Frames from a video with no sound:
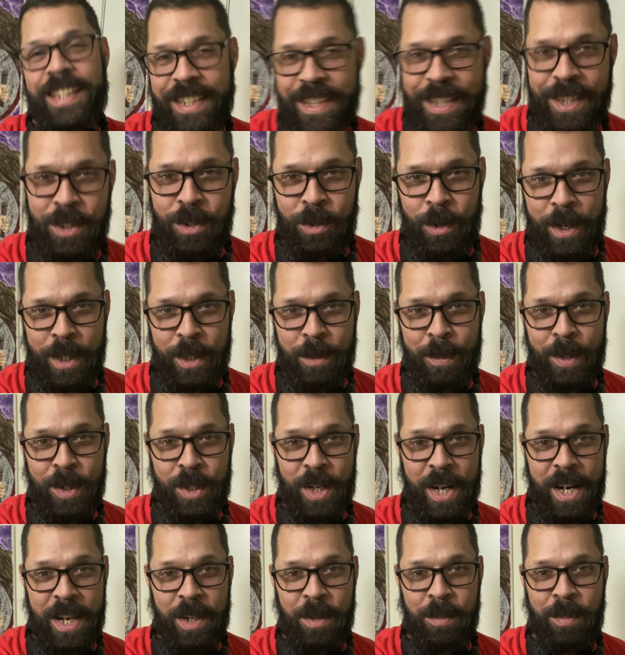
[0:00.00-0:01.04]
get this
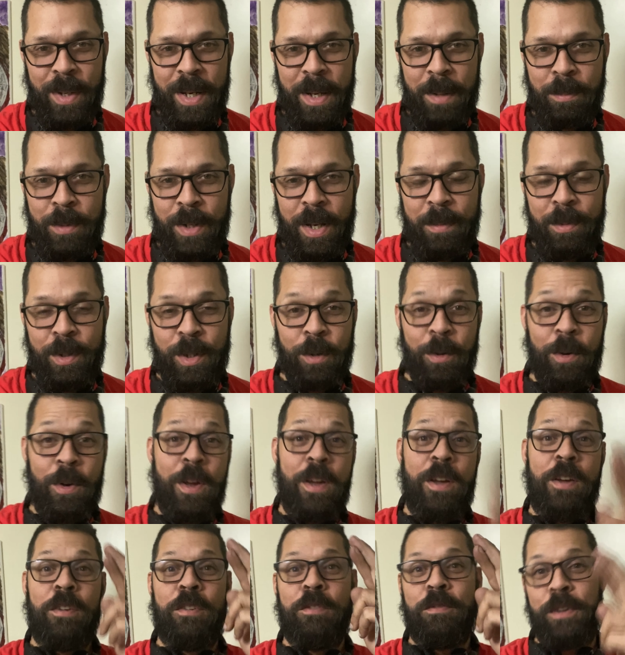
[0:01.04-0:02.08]
transmission out of the BMW.
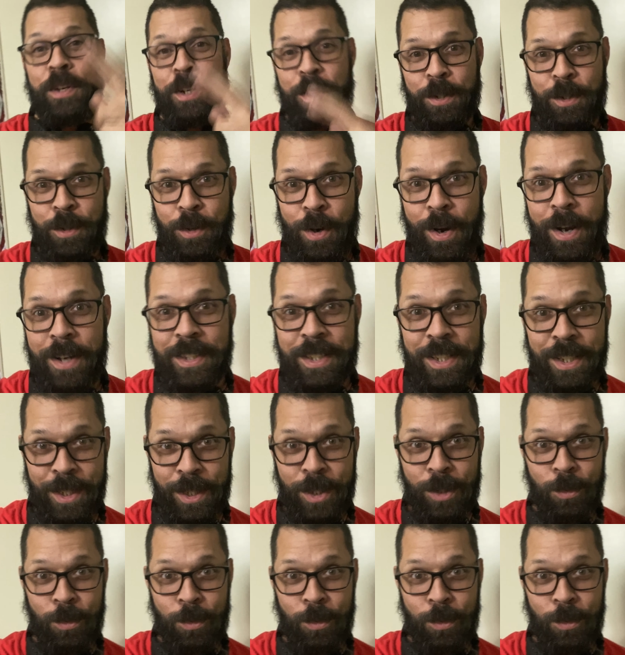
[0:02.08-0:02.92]
Fingers crossed as this